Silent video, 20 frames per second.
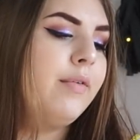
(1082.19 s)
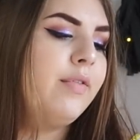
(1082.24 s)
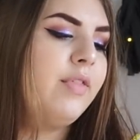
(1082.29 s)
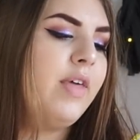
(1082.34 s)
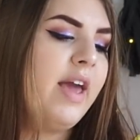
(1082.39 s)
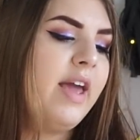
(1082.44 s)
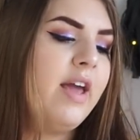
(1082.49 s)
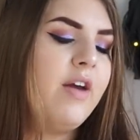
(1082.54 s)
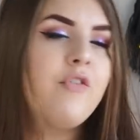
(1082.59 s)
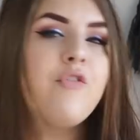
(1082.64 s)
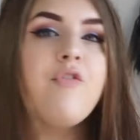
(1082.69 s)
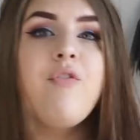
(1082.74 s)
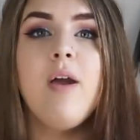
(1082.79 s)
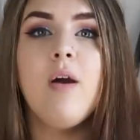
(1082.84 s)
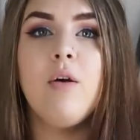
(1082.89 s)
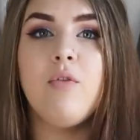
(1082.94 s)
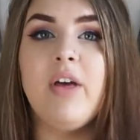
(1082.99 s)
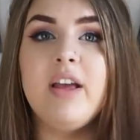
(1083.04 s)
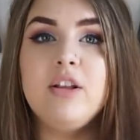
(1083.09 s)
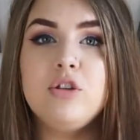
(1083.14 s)
They
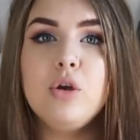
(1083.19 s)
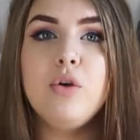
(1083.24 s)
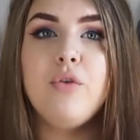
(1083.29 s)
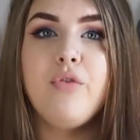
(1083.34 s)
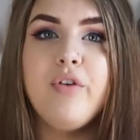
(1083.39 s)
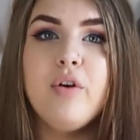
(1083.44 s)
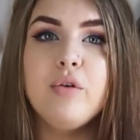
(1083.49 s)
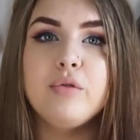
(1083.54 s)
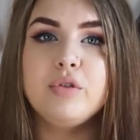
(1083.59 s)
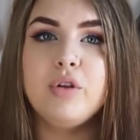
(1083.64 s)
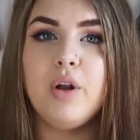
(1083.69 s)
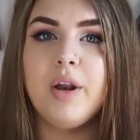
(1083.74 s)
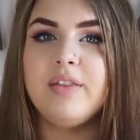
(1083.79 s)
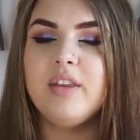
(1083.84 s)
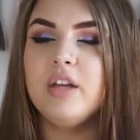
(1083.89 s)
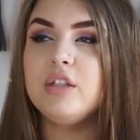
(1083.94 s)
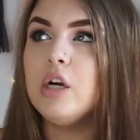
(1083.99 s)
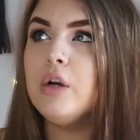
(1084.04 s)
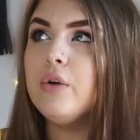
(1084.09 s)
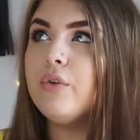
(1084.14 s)
feel, they do feel solid.
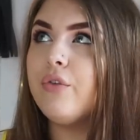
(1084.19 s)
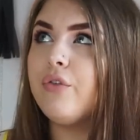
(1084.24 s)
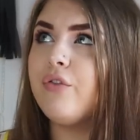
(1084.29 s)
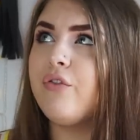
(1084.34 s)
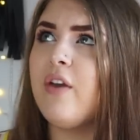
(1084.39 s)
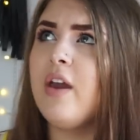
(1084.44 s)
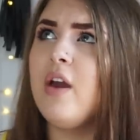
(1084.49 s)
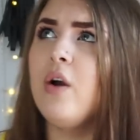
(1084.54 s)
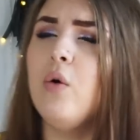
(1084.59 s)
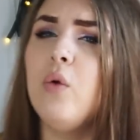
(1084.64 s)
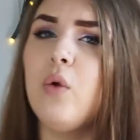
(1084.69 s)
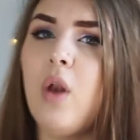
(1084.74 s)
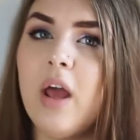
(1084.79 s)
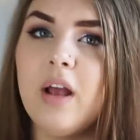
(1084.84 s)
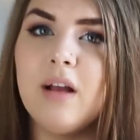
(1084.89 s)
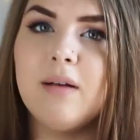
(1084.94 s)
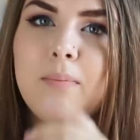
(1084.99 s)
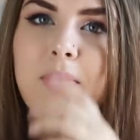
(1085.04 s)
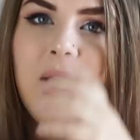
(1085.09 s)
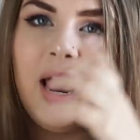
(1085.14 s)
They don't feel
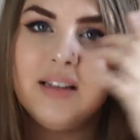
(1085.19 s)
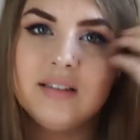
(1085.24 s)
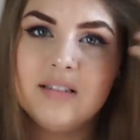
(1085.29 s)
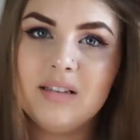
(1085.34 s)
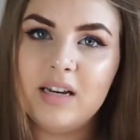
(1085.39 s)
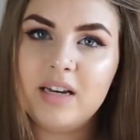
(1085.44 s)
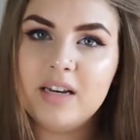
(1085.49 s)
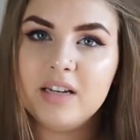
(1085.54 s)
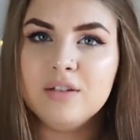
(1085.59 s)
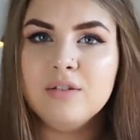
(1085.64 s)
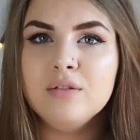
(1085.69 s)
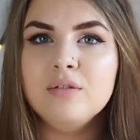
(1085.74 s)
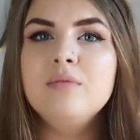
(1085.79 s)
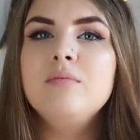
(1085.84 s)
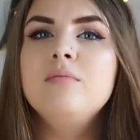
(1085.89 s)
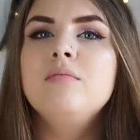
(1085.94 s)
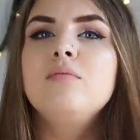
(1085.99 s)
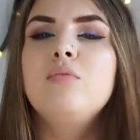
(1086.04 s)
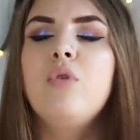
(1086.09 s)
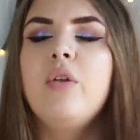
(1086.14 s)
like plastic and,
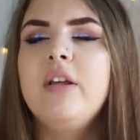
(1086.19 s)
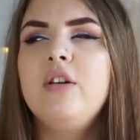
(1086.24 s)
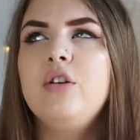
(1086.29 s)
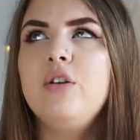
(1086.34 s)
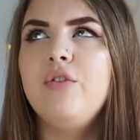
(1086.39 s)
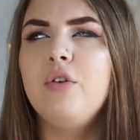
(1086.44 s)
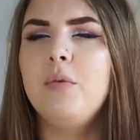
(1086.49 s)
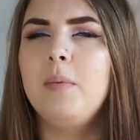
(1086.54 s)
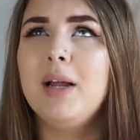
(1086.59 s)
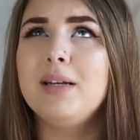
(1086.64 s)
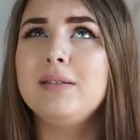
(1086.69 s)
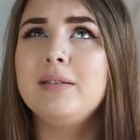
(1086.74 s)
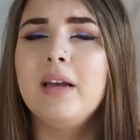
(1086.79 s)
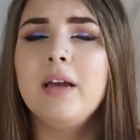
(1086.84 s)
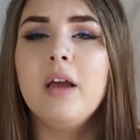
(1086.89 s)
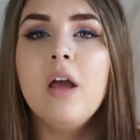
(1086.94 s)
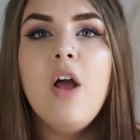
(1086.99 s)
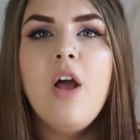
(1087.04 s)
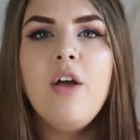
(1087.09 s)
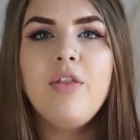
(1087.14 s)
well they do feel
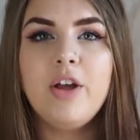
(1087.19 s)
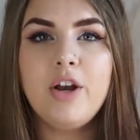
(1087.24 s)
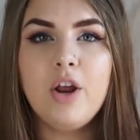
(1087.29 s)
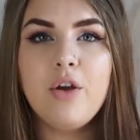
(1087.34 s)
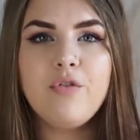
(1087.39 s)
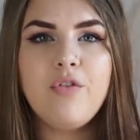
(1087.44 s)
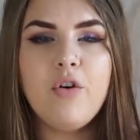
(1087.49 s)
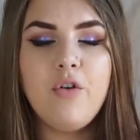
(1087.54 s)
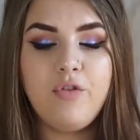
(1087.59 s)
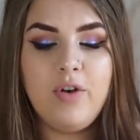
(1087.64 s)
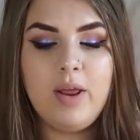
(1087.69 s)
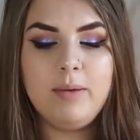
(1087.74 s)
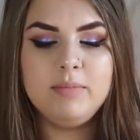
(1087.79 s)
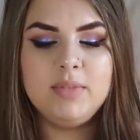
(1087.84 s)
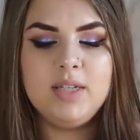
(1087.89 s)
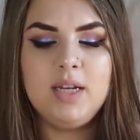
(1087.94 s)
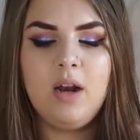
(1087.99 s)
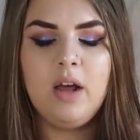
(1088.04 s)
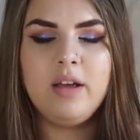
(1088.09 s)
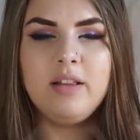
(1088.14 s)
plastic. They don't feel
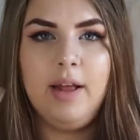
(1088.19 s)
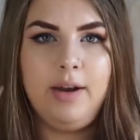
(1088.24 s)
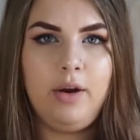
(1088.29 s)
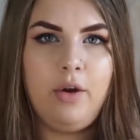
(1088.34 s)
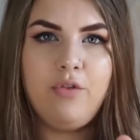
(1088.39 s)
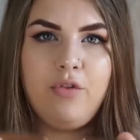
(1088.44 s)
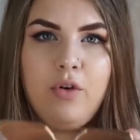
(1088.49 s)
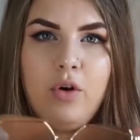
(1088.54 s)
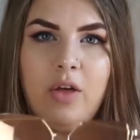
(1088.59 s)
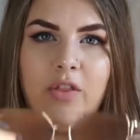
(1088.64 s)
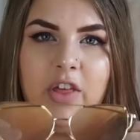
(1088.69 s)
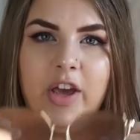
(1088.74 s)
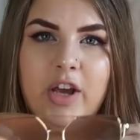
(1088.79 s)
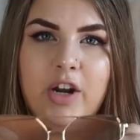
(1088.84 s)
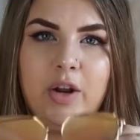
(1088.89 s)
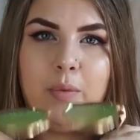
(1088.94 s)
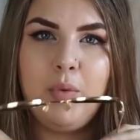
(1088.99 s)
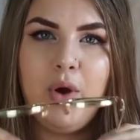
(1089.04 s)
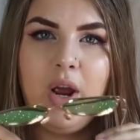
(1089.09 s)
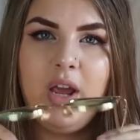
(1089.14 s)
flimsy, like they don't feel like they're
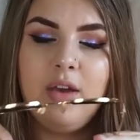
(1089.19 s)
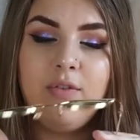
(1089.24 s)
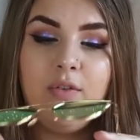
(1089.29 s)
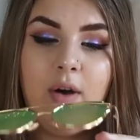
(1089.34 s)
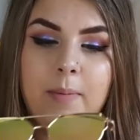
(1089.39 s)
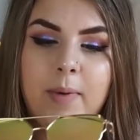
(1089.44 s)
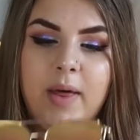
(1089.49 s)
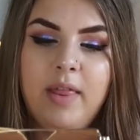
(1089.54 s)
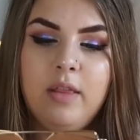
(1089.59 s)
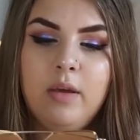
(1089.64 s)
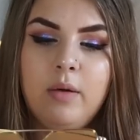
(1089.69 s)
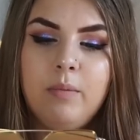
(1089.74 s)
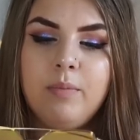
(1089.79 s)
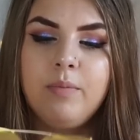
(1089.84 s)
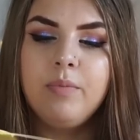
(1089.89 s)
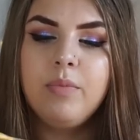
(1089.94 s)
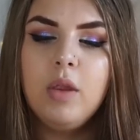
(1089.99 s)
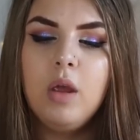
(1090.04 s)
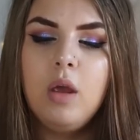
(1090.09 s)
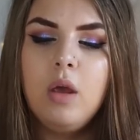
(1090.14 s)
gonna break if I bend
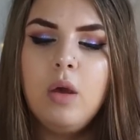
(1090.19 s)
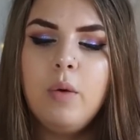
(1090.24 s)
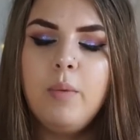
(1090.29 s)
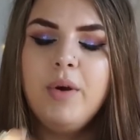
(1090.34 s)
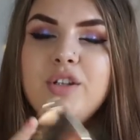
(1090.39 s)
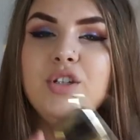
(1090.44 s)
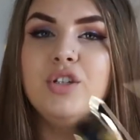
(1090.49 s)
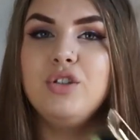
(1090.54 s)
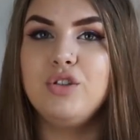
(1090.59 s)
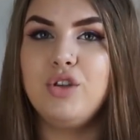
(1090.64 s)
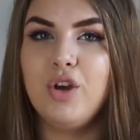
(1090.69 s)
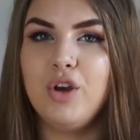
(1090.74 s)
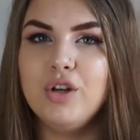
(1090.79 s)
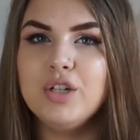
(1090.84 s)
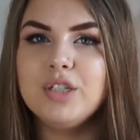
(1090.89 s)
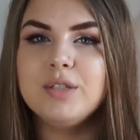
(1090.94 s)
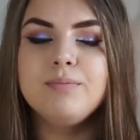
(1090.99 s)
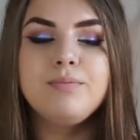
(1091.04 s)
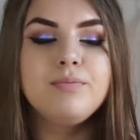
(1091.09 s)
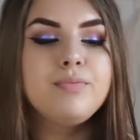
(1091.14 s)
them, which is
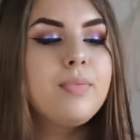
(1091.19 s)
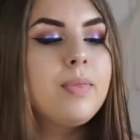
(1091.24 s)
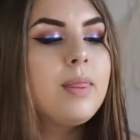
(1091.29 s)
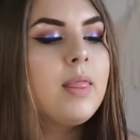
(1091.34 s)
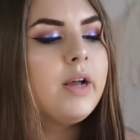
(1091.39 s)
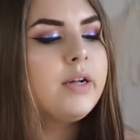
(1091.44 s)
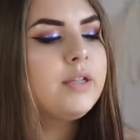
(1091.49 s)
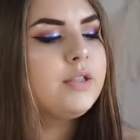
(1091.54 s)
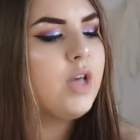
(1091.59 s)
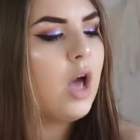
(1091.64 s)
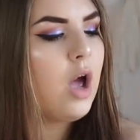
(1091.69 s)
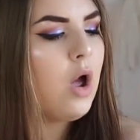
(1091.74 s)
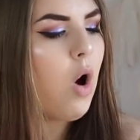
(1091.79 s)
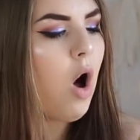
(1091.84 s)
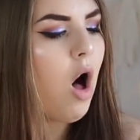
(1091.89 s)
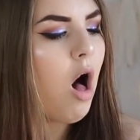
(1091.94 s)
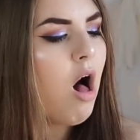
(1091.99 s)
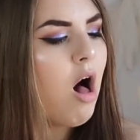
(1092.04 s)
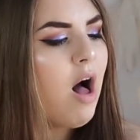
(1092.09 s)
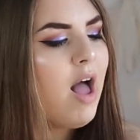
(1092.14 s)
good. So
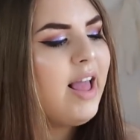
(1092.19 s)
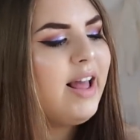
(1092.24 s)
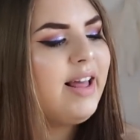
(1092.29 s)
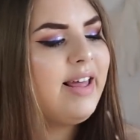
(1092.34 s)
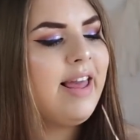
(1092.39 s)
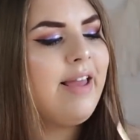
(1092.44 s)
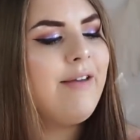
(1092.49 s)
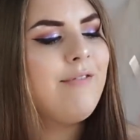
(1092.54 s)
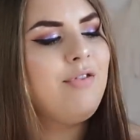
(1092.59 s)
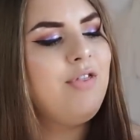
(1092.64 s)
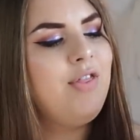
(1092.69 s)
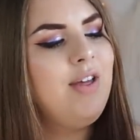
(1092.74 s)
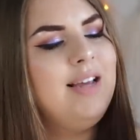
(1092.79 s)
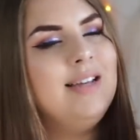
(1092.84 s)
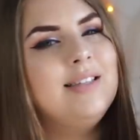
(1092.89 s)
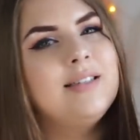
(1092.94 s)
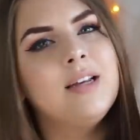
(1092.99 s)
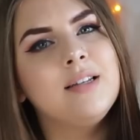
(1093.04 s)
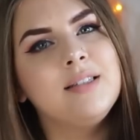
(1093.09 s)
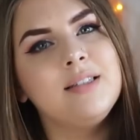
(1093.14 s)
I give
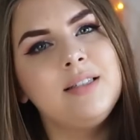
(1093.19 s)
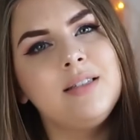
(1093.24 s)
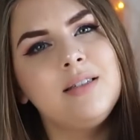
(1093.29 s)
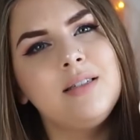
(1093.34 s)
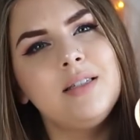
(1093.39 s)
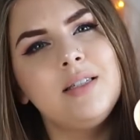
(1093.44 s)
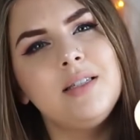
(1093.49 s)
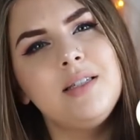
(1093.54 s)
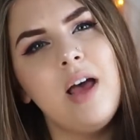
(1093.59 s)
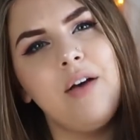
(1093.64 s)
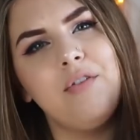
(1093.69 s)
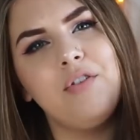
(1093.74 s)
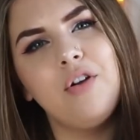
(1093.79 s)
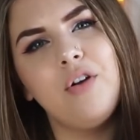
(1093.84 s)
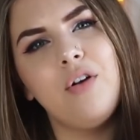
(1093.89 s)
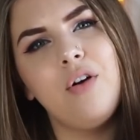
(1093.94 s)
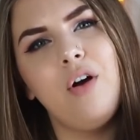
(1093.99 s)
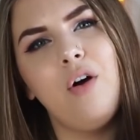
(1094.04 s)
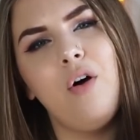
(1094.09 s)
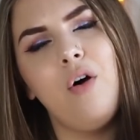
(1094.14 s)
these a seven
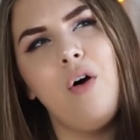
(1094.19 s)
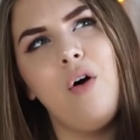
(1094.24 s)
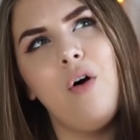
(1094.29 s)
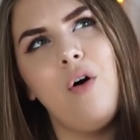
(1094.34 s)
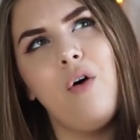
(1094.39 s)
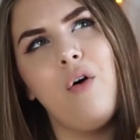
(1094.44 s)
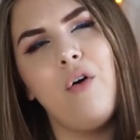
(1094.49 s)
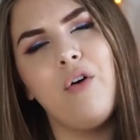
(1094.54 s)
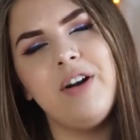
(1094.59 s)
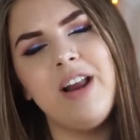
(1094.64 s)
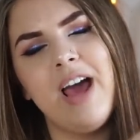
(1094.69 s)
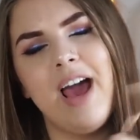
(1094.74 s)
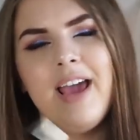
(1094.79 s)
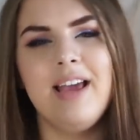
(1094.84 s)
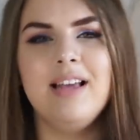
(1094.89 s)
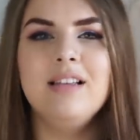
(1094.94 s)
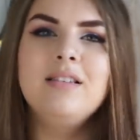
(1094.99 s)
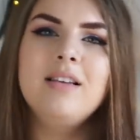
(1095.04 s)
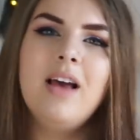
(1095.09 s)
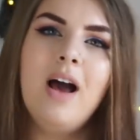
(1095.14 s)
or an
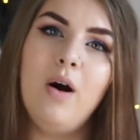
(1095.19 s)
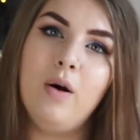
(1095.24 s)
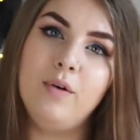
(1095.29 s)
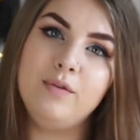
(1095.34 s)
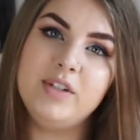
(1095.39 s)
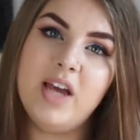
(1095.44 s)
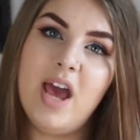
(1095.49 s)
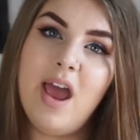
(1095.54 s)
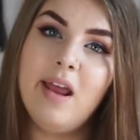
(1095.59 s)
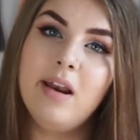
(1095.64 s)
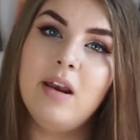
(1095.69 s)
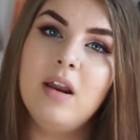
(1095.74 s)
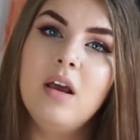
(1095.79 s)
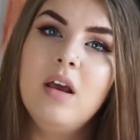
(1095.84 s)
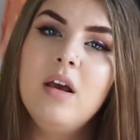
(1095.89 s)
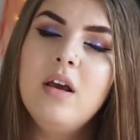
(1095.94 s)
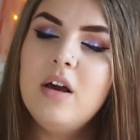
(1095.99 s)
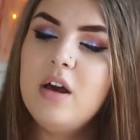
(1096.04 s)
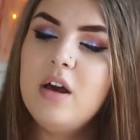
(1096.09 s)
eight out of 10.